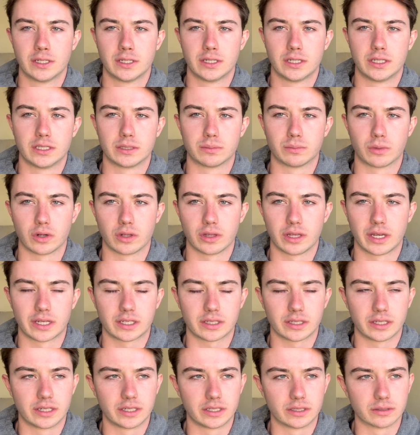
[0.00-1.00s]
is more
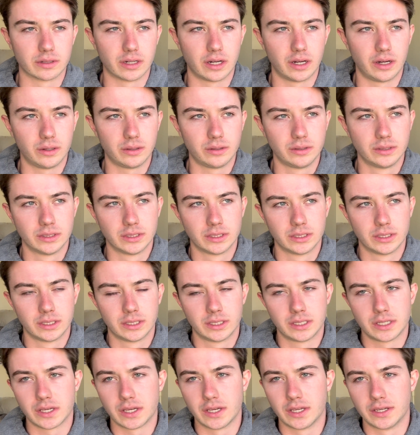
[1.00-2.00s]
likely to grow
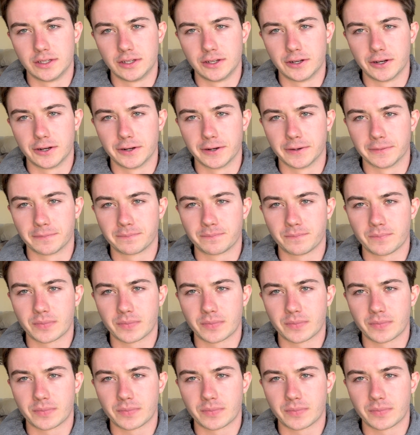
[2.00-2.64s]
in your